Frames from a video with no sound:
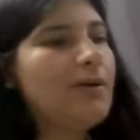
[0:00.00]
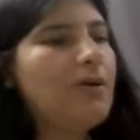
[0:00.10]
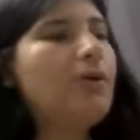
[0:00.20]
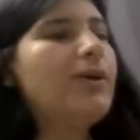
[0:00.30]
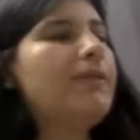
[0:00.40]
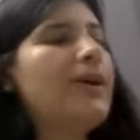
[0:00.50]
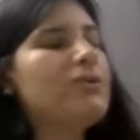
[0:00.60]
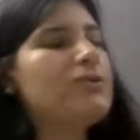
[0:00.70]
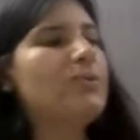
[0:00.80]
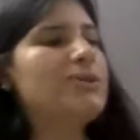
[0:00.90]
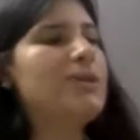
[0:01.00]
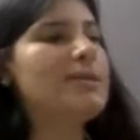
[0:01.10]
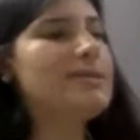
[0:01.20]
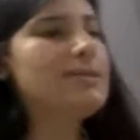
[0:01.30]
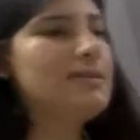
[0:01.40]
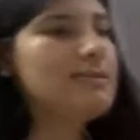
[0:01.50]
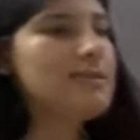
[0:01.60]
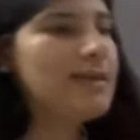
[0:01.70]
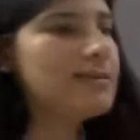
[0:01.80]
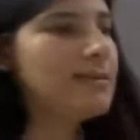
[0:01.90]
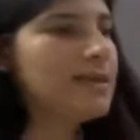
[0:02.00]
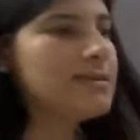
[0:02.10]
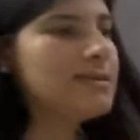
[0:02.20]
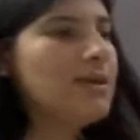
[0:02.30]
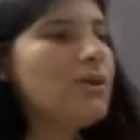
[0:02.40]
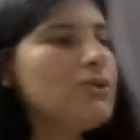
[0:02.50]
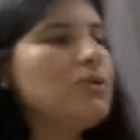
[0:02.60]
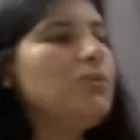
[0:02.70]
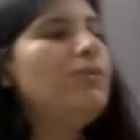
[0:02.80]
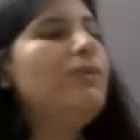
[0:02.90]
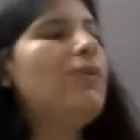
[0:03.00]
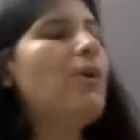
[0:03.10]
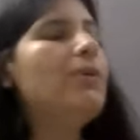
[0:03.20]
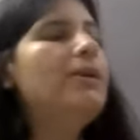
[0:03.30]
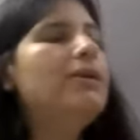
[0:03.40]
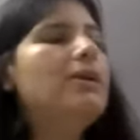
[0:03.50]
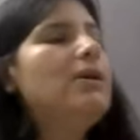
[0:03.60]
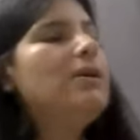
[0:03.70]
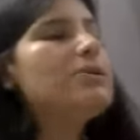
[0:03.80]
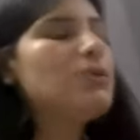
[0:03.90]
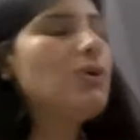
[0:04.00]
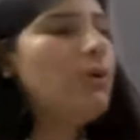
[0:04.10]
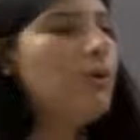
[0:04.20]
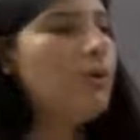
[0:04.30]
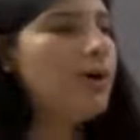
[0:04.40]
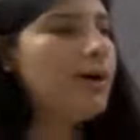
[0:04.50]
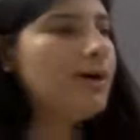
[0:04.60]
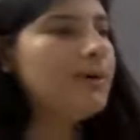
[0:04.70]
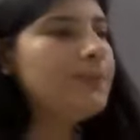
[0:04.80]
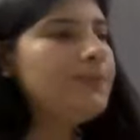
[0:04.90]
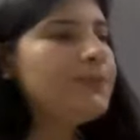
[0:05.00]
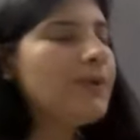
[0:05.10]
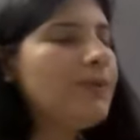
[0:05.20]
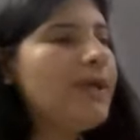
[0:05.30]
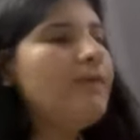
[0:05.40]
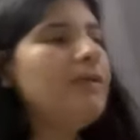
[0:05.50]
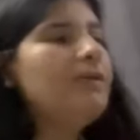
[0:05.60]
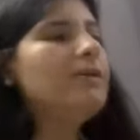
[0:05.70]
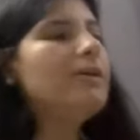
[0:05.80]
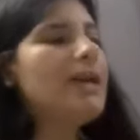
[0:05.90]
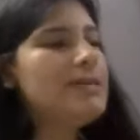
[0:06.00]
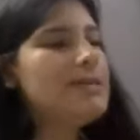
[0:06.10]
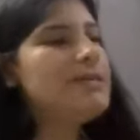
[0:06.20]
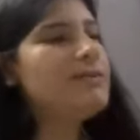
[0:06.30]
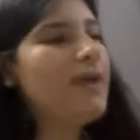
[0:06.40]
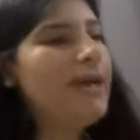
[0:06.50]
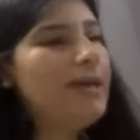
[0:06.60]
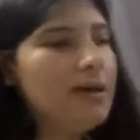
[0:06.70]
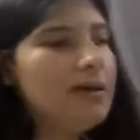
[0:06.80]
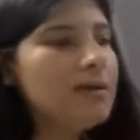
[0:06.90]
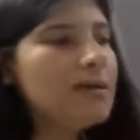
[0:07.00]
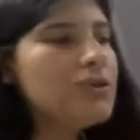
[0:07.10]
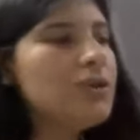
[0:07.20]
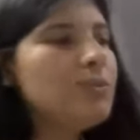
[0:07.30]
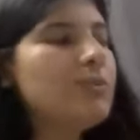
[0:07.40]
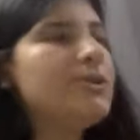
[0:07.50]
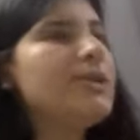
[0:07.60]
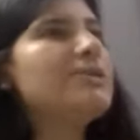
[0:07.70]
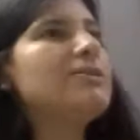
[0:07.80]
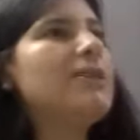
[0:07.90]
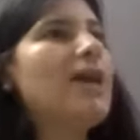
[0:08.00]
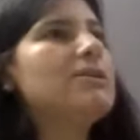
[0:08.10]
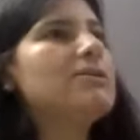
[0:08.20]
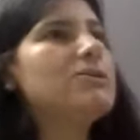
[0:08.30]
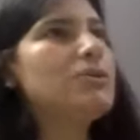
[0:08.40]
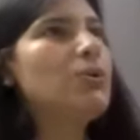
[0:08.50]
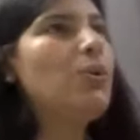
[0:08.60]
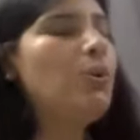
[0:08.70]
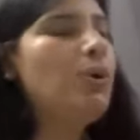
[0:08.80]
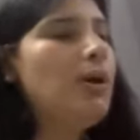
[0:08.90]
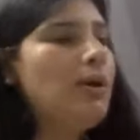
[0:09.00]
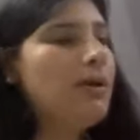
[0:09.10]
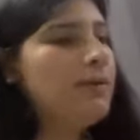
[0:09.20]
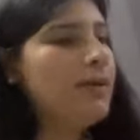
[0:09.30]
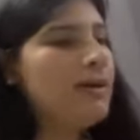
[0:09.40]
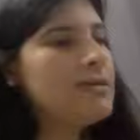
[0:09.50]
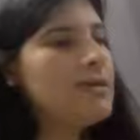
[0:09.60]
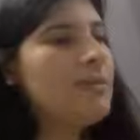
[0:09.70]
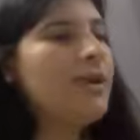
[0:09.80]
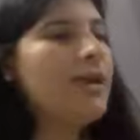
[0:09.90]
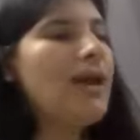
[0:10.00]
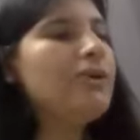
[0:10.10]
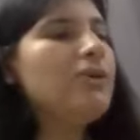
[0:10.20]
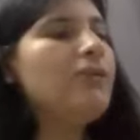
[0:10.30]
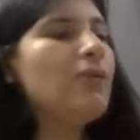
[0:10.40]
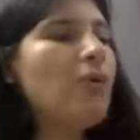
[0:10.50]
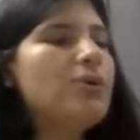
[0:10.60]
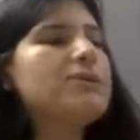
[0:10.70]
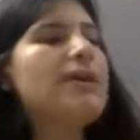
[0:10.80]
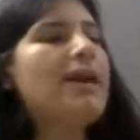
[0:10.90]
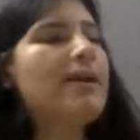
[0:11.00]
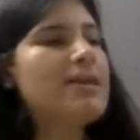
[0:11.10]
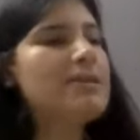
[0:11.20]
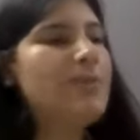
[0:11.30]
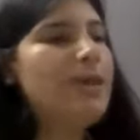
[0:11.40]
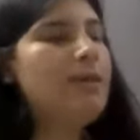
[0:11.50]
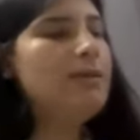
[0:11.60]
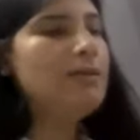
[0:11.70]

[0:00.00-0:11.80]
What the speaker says: Okay, thank you so much. Thanks. So moving forward, so whenever a case is filed under Consumer Protection Act, so there are some hierarchy of courts that has been